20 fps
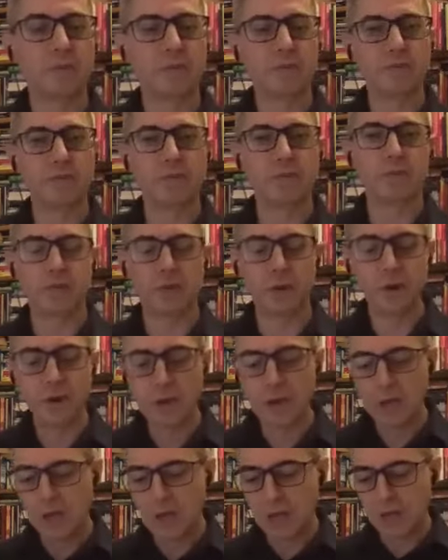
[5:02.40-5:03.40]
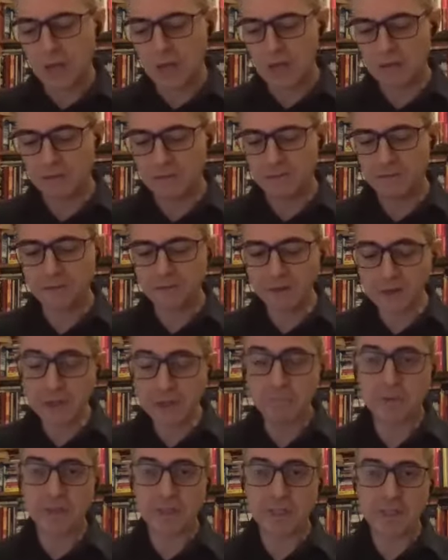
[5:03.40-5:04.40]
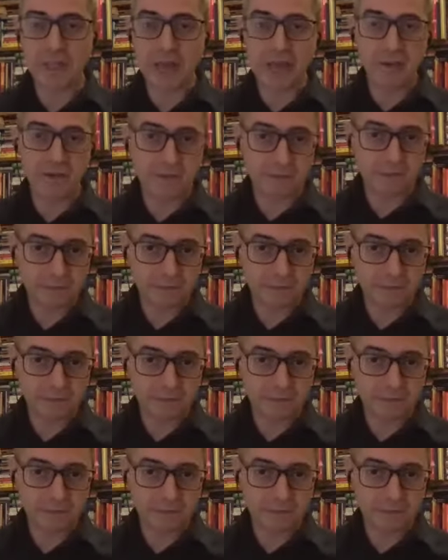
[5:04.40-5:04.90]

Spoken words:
for free PDF,